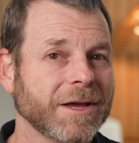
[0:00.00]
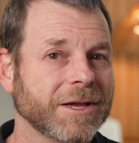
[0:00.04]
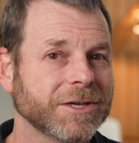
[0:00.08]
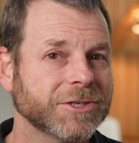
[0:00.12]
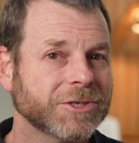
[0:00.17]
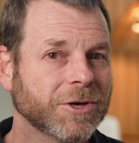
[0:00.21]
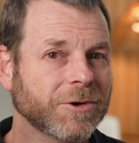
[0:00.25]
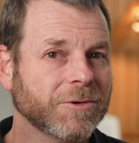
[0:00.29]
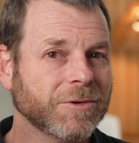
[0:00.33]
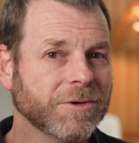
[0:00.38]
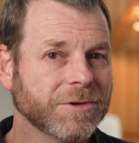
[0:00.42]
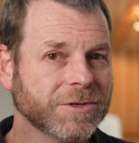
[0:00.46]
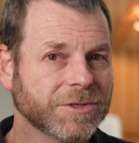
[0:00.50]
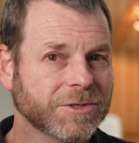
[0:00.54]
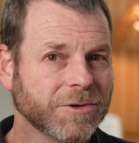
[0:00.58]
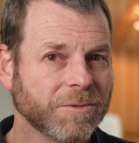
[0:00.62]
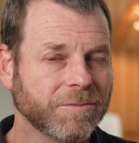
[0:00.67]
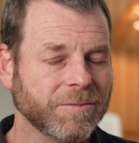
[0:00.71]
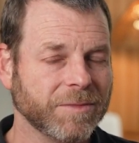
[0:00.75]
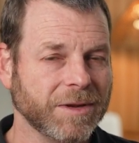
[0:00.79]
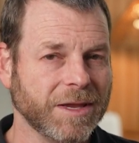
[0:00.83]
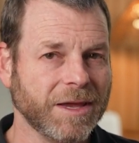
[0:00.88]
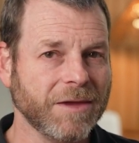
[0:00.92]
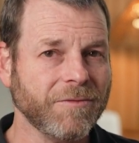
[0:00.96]
So
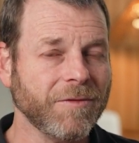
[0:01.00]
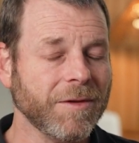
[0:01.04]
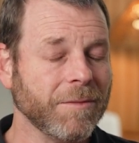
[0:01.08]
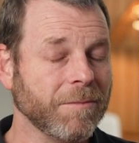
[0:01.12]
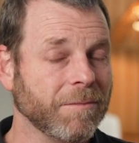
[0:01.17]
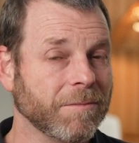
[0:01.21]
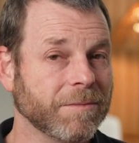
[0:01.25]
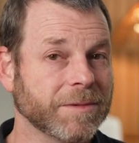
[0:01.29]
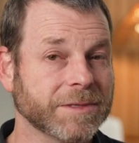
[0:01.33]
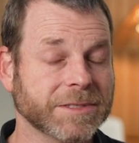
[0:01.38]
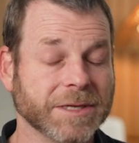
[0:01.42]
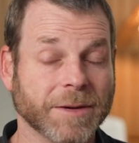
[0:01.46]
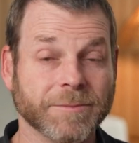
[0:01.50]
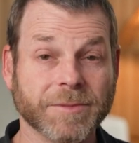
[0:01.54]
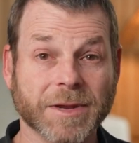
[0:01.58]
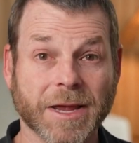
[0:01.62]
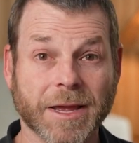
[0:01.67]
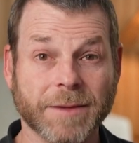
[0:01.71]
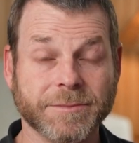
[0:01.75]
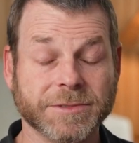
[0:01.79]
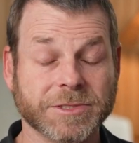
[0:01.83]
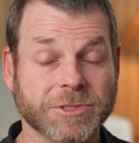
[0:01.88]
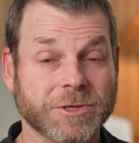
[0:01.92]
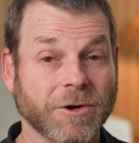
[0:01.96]
even
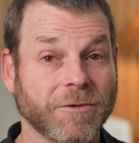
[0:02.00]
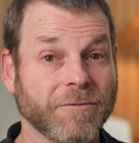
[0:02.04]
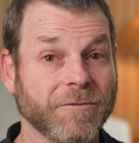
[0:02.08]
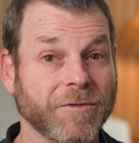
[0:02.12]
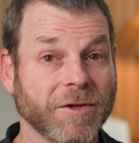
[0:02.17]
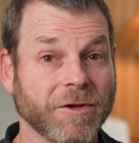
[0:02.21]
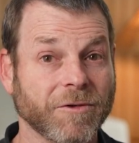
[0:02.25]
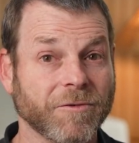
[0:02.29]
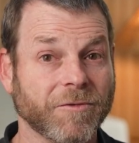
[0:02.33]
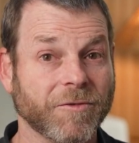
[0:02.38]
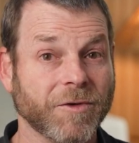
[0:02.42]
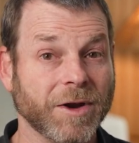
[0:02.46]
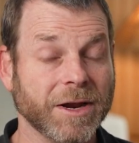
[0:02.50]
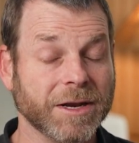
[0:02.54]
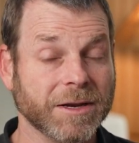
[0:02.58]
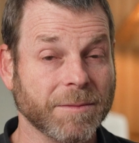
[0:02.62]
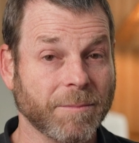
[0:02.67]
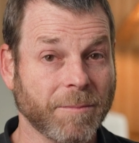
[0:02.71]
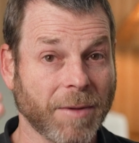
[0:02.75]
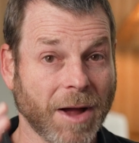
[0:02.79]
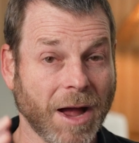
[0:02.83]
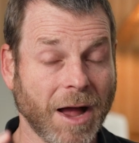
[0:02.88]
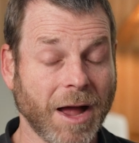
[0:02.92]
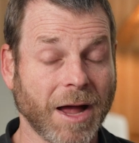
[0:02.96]
sometimes don't feel afraid to
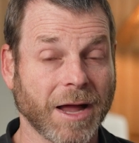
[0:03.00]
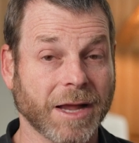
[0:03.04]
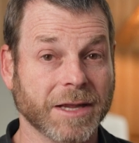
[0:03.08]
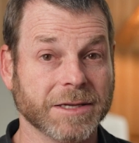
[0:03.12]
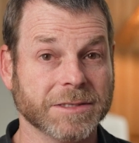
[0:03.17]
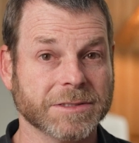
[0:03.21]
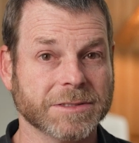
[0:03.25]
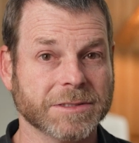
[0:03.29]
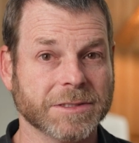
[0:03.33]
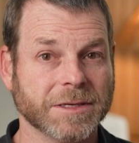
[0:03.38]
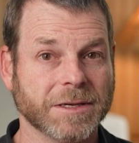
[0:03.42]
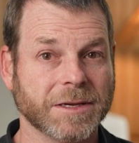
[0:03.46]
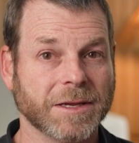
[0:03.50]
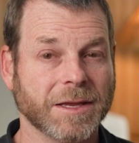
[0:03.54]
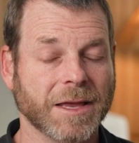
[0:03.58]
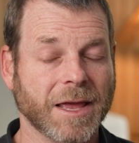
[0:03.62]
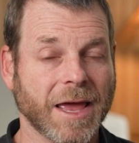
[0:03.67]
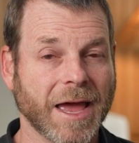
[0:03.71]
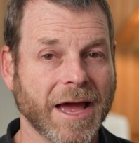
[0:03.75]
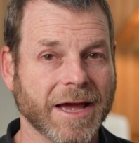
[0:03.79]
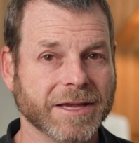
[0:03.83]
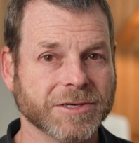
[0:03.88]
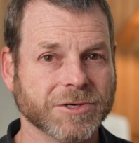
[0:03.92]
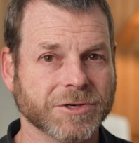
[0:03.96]
pause
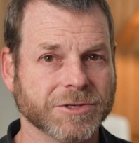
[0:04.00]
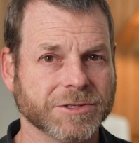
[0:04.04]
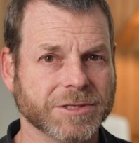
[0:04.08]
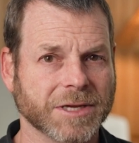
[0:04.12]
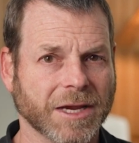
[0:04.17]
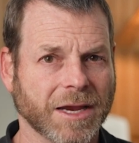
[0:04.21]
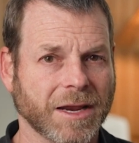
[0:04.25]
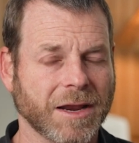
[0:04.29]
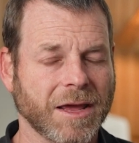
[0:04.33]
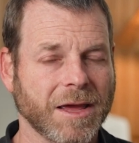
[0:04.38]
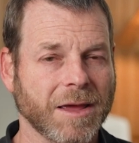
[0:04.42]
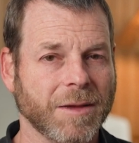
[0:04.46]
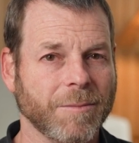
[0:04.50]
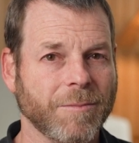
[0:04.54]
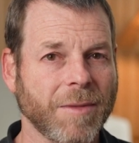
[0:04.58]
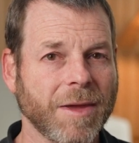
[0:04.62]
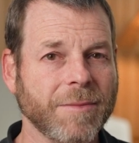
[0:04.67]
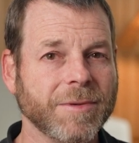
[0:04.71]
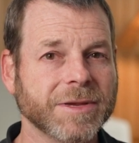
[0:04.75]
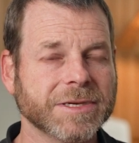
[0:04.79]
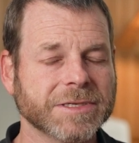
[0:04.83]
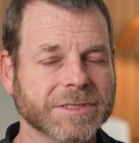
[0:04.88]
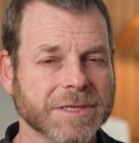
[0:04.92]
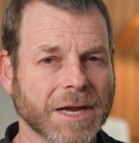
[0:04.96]
as you're singing.
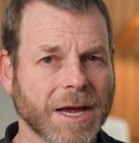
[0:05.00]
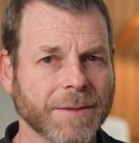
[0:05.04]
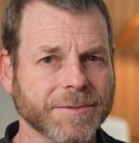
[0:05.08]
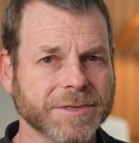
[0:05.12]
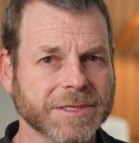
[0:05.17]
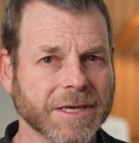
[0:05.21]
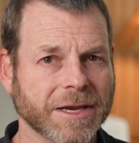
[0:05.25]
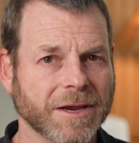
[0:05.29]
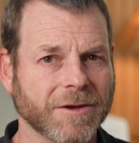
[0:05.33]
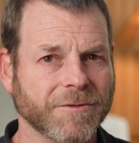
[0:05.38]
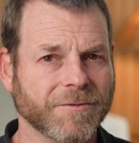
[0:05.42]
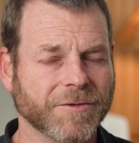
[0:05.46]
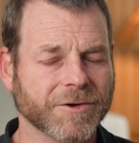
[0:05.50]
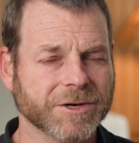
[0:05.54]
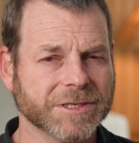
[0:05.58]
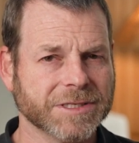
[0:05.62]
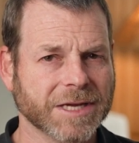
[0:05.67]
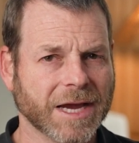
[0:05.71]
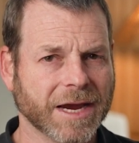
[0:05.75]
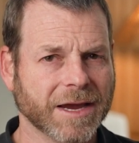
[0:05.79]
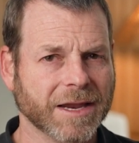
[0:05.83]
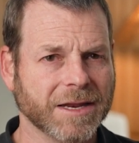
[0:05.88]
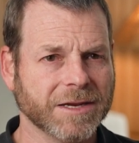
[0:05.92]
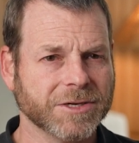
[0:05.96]
Maybe stop singing for a
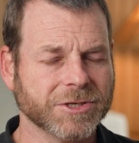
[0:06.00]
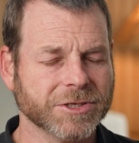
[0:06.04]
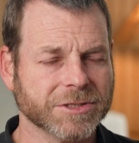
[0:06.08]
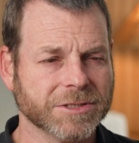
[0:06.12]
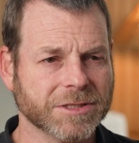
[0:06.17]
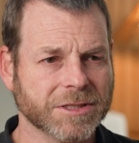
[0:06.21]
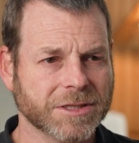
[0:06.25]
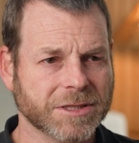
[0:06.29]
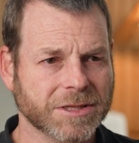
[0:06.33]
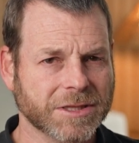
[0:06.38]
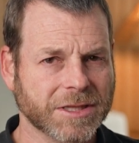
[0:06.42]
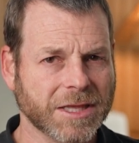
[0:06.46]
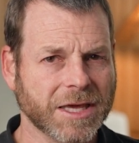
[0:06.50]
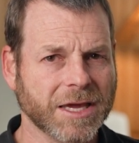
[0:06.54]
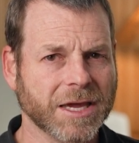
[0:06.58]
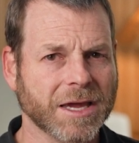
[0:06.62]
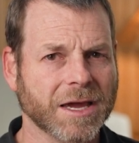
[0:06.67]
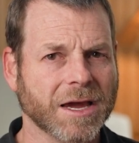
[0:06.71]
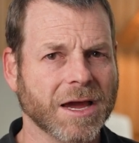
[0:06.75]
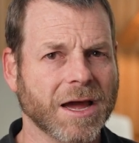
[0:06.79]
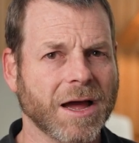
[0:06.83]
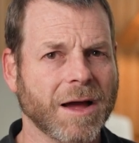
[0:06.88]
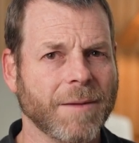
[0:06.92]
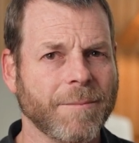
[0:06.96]
second and just
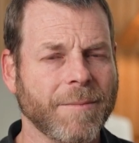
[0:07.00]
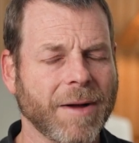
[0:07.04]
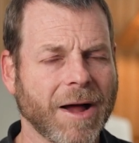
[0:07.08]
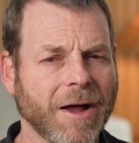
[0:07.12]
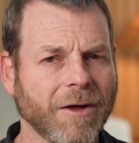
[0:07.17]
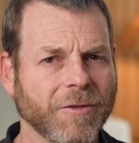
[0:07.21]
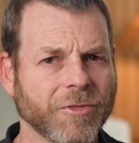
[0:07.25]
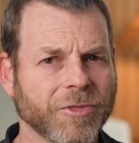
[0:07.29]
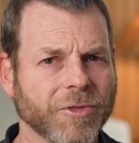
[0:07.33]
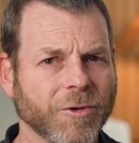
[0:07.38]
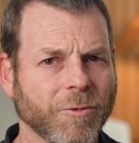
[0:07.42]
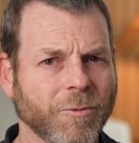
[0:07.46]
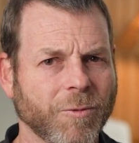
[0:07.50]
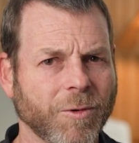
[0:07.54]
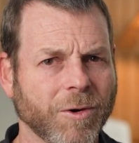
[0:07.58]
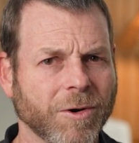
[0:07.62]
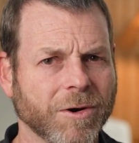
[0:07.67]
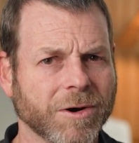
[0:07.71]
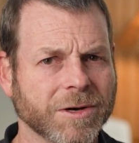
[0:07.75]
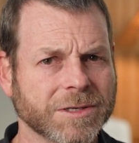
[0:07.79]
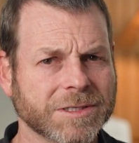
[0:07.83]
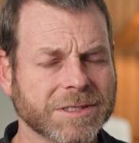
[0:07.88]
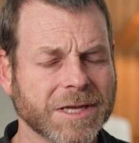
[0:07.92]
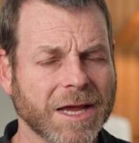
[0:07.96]
think about the
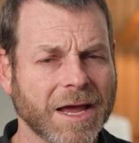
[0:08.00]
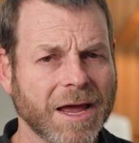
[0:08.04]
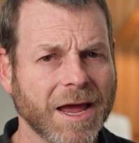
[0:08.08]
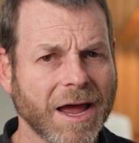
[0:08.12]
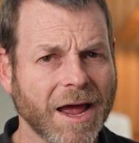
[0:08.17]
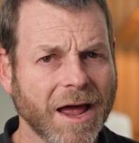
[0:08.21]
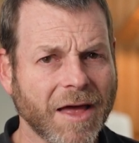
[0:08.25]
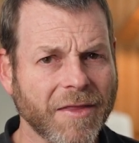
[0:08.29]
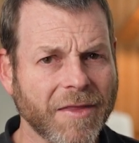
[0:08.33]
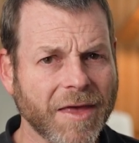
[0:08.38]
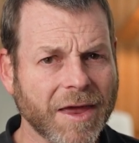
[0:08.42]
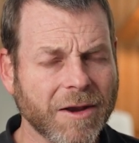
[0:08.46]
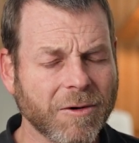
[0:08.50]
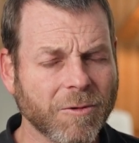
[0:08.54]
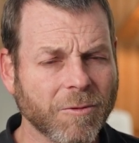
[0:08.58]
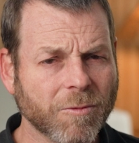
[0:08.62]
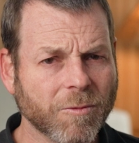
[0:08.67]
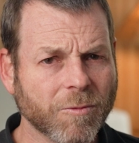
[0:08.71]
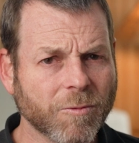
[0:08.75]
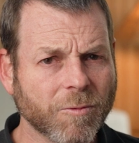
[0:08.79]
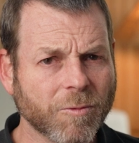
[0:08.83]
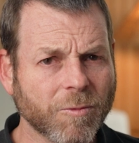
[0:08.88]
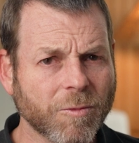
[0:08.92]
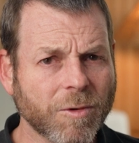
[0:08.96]
words and then
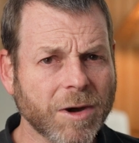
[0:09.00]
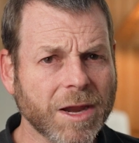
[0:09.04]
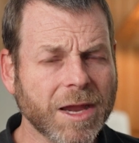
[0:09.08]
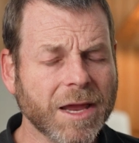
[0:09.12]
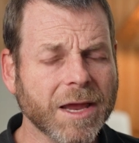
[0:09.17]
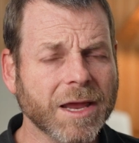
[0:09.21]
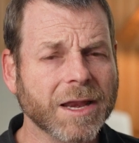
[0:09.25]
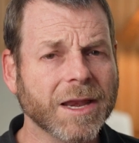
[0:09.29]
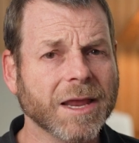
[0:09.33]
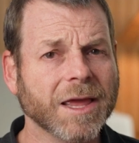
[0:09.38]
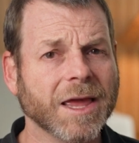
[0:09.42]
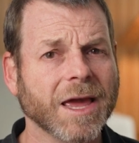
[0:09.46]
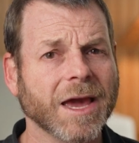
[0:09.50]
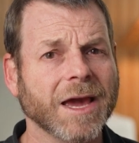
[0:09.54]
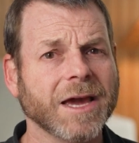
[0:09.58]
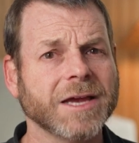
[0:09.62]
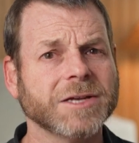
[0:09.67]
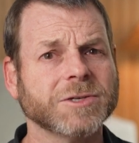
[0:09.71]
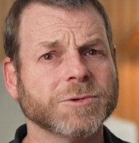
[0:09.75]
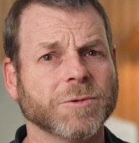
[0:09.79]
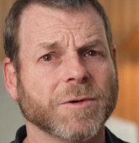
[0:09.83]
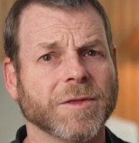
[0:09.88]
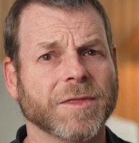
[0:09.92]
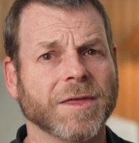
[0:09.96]

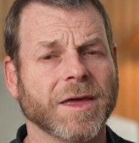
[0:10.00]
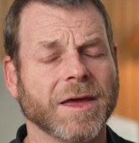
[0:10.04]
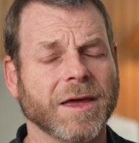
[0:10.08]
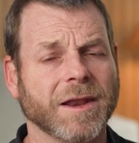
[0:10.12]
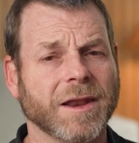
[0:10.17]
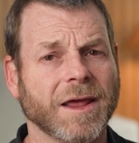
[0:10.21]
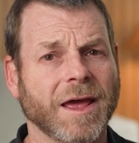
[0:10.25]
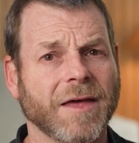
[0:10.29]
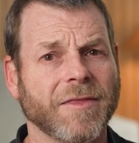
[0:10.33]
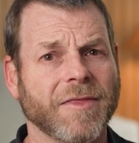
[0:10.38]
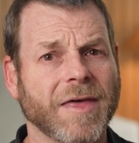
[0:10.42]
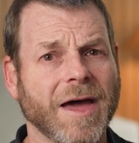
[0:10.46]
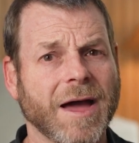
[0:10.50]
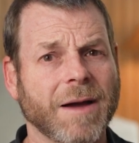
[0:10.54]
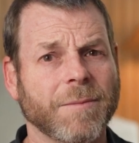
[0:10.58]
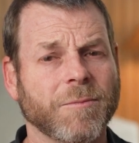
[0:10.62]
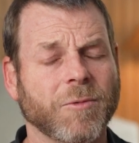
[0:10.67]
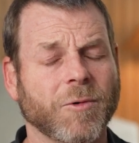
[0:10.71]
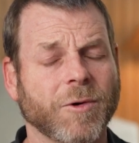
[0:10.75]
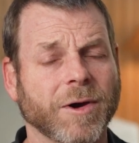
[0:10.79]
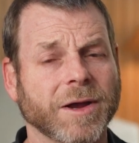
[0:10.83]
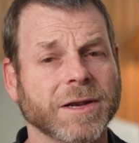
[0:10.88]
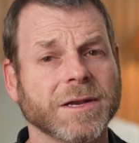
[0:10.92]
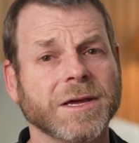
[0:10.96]
re-engage with it at that
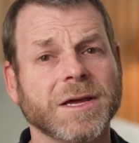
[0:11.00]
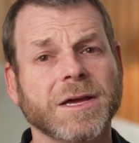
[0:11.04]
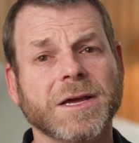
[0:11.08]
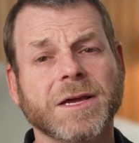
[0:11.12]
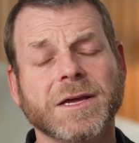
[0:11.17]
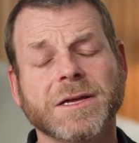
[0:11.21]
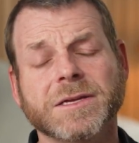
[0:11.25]
point.